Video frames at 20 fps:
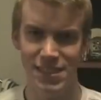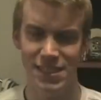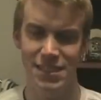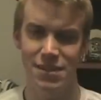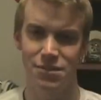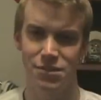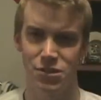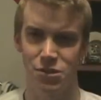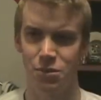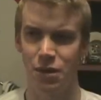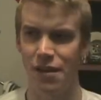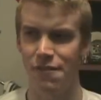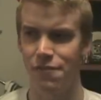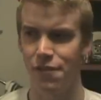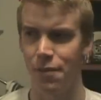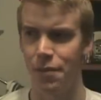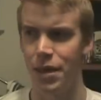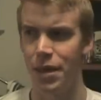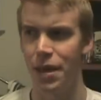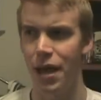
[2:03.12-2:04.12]
steers away
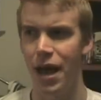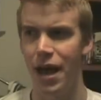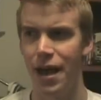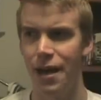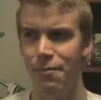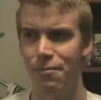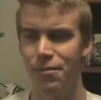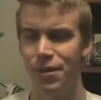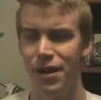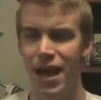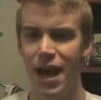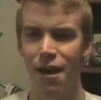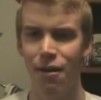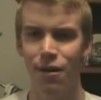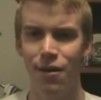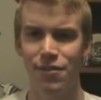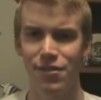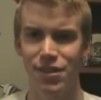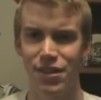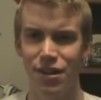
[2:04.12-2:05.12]
from it. But
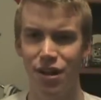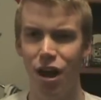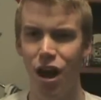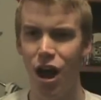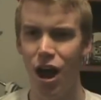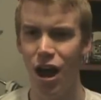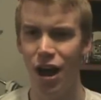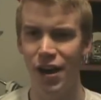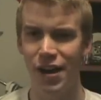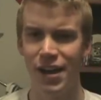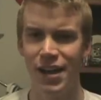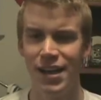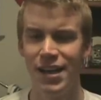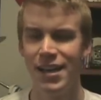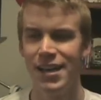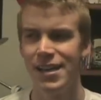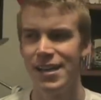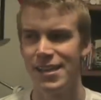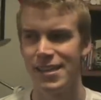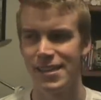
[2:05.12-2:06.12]
however, there are
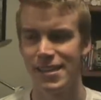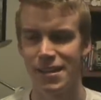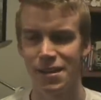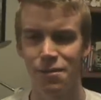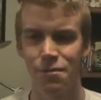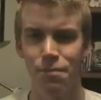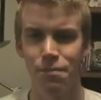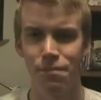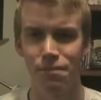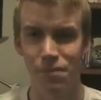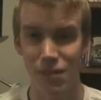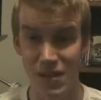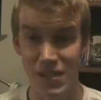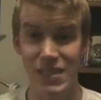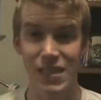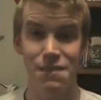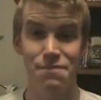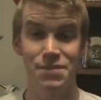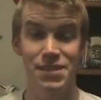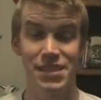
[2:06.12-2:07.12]
little
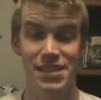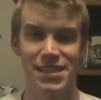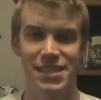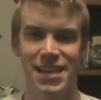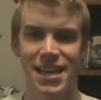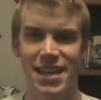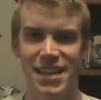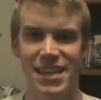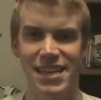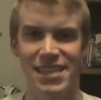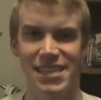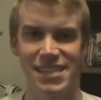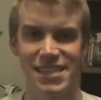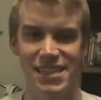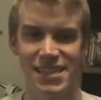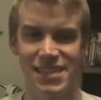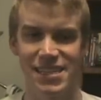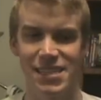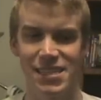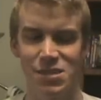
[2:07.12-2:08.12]
glimpses and
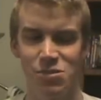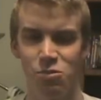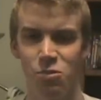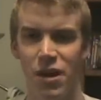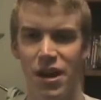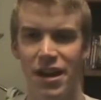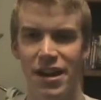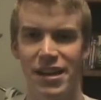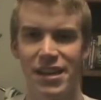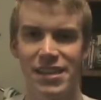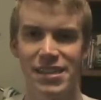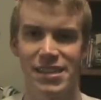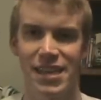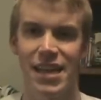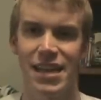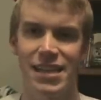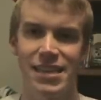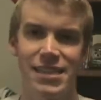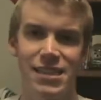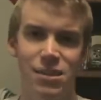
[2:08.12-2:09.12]
instances where it is
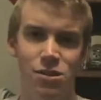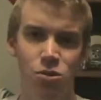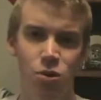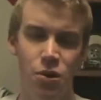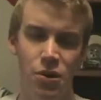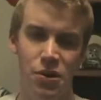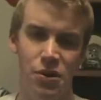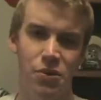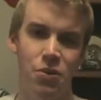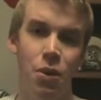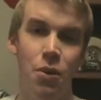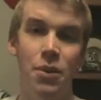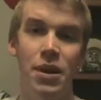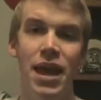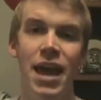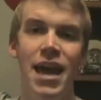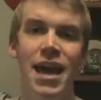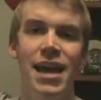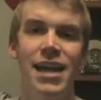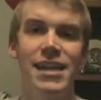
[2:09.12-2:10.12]
a quote-unquote
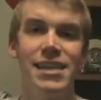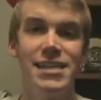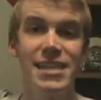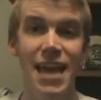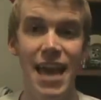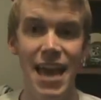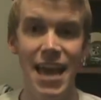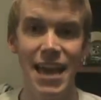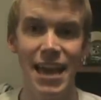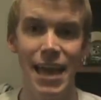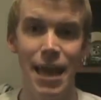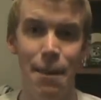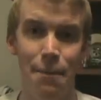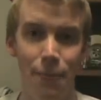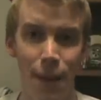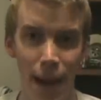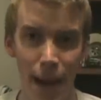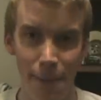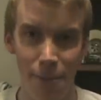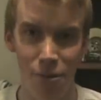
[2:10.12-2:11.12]
Tang
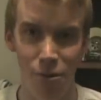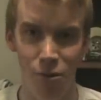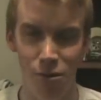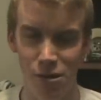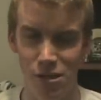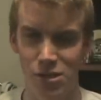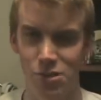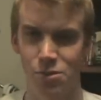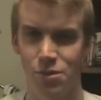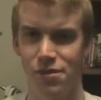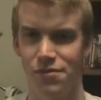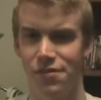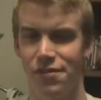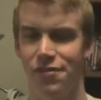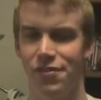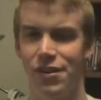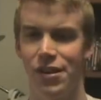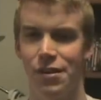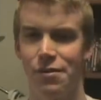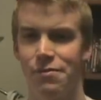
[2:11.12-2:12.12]
and popcorn sort of a
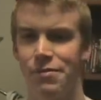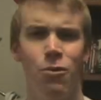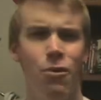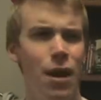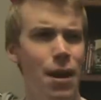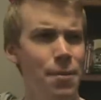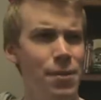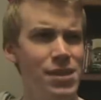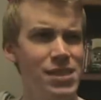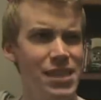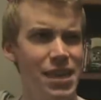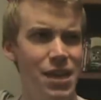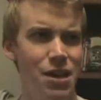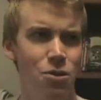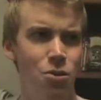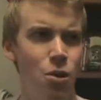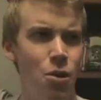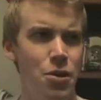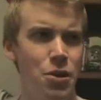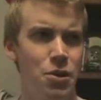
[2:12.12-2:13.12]
film. Why am I saying
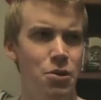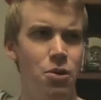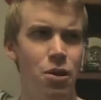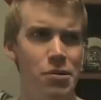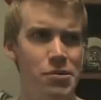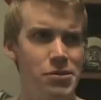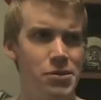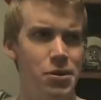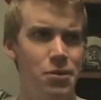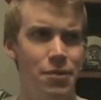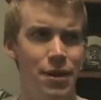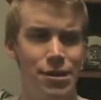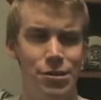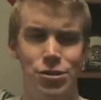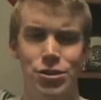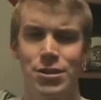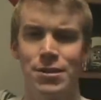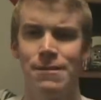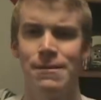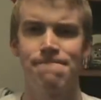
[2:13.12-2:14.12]
quote-unquote so
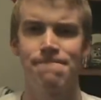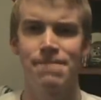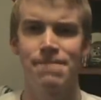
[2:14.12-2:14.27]
much?